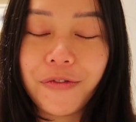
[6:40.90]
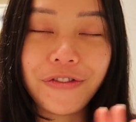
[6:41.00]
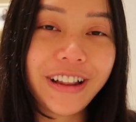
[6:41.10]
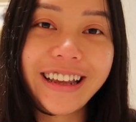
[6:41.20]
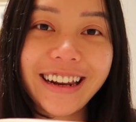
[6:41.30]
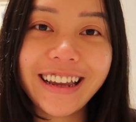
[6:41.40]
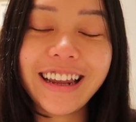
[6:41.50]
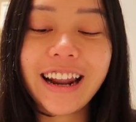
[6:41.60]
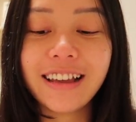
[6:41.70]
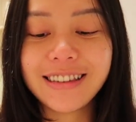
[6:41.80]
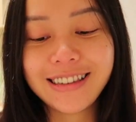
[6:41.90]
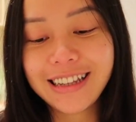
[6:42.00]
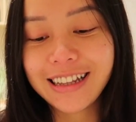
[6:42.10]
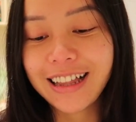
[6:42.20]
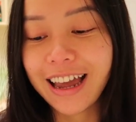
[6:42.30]
fill it in and
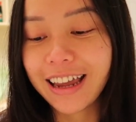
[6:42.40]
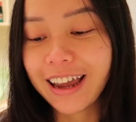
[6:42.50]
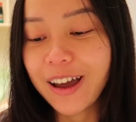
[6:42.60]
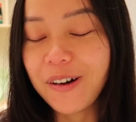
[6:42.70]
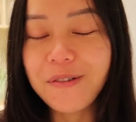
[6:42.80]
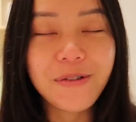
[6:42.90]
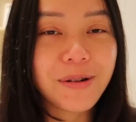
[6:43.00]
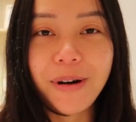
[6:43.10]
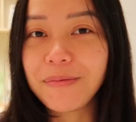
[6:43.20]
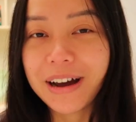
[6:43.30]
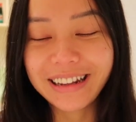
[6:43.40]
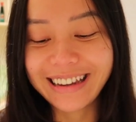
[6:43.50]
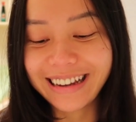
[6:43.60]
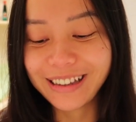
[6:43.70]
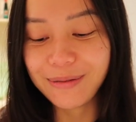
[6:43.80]
see like where my
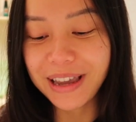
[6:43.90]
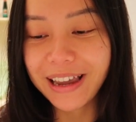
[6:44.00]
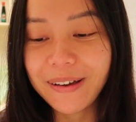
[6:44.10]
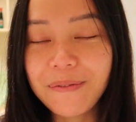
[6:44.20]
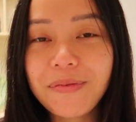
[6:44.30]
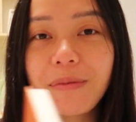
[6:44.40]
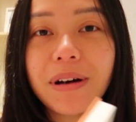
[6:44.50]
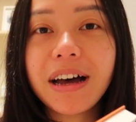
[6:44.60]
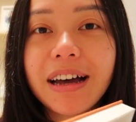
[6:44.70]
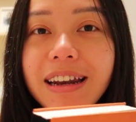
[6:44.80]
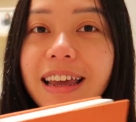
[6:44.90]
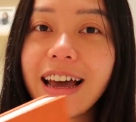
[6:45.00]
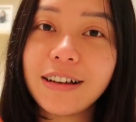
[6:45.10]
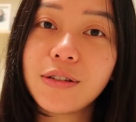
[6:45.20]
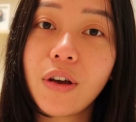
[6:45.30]
mind takes me. But
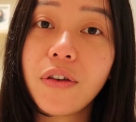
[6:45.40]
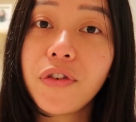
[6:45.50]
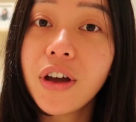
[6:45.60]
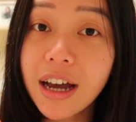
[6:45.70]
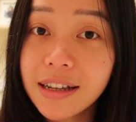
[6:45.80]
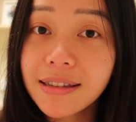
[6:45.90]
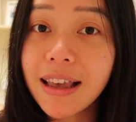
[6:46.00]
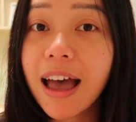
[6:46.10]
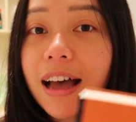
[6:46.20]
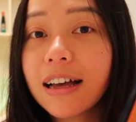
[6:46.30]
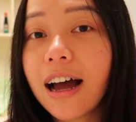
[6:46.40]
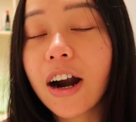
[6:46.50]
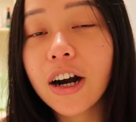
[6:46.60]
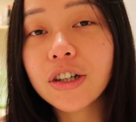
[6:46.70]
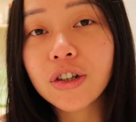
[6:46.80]
yeah, so if you guys
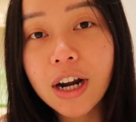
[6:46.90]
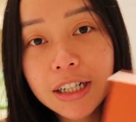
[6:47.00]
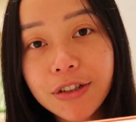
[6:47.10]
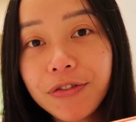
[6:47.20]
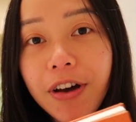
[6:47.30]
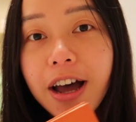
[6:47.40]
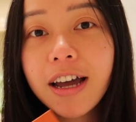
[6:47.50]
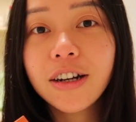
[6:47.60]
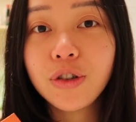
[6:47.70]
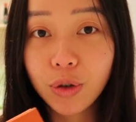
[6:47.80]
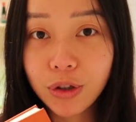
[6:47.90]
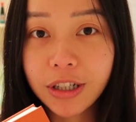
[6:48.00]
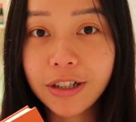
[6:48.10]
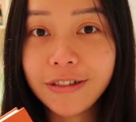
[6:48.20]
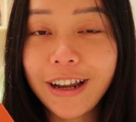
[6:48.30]
are trying to find a
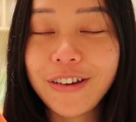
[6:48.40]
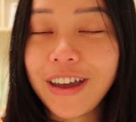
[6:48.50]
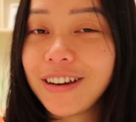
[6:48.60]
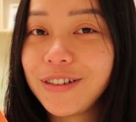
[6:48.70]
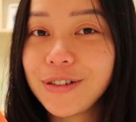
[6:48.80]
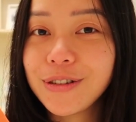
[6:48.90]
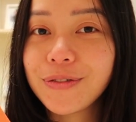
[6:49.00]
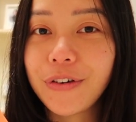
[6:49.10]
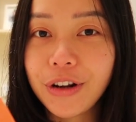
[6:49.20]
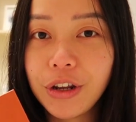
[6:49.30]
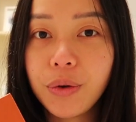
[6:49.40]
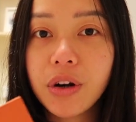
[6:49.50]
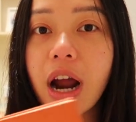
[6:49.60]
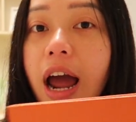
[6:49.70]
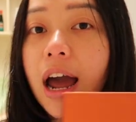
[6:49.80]
journal that you can use for the new
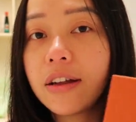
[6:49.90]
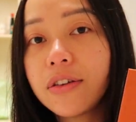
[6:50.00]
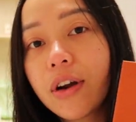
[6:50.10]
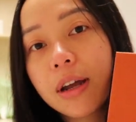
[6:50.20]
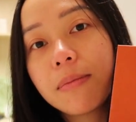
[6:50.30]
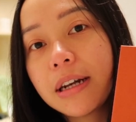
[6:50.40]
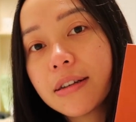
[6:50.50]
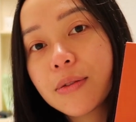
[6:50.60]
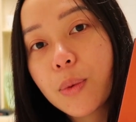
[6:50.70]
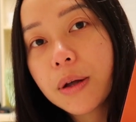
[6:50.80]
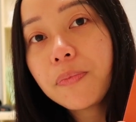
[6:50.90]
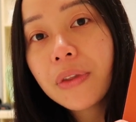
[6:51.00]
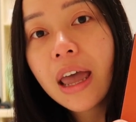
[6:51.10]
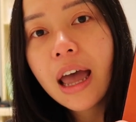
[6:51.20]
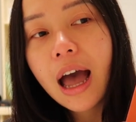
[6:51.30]
year, I highly recommend this one.
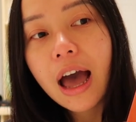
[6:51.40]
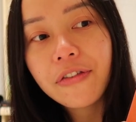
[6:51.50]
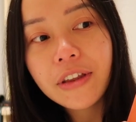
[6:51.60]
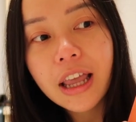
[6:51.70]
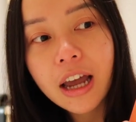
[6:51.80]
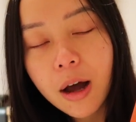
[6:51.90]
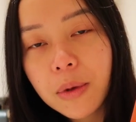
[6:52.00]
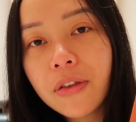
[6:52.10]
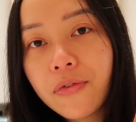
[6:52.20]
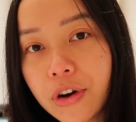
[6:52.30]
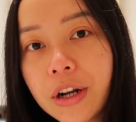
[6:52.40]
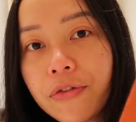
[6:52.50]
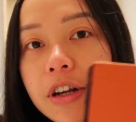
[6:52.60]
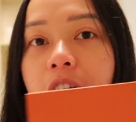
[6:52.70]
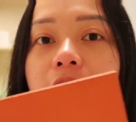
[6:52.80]
I think they come in three different